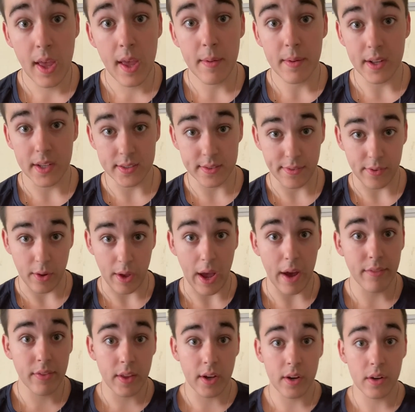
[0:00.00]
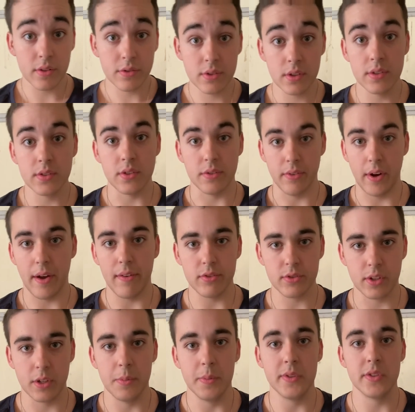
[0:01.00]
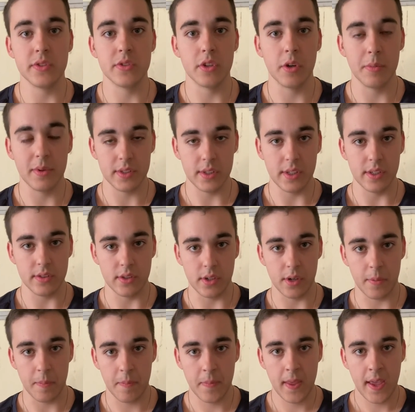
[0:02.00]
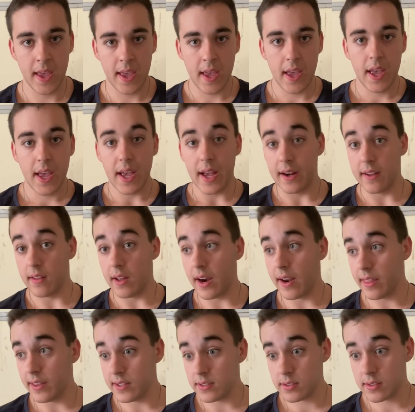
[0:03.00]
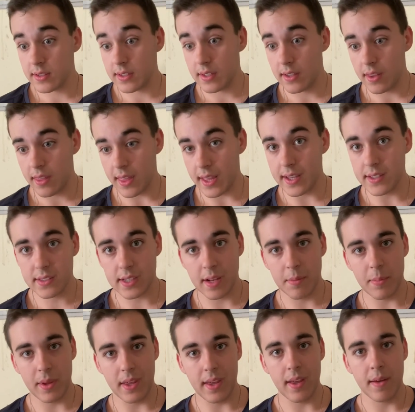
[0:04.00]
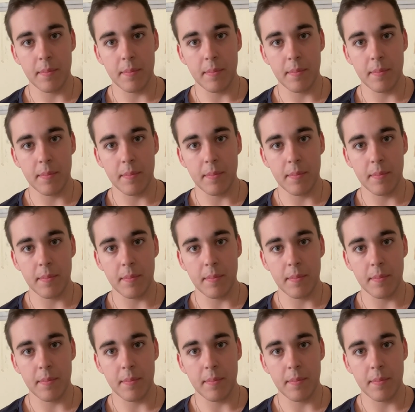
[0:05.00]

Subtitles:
Because if you have those, survival is gonna be so much easier. And a lot of these things can be